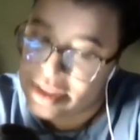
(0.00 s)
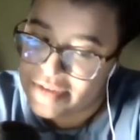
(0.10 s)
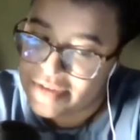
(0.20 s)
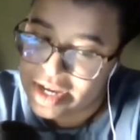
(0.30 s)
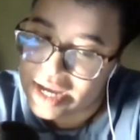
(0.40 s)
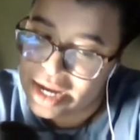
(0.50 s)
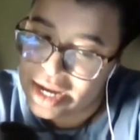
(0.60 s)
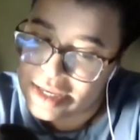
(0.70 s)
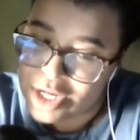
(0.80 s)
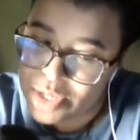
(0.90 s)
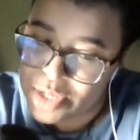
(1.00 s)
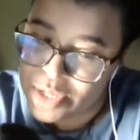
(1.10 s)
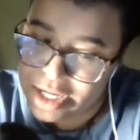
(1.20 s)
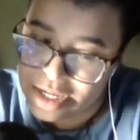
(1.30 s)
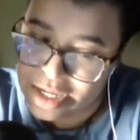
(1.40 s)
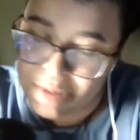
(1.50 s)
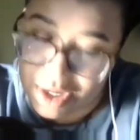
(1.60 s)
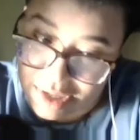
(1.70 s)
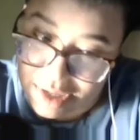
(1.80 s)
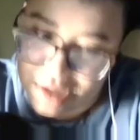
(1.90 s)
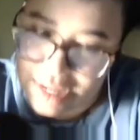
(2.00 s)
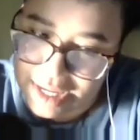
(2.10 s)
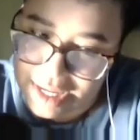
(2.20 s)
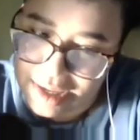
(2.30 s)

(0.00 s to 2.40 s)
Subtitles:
of it kind of situation, personally.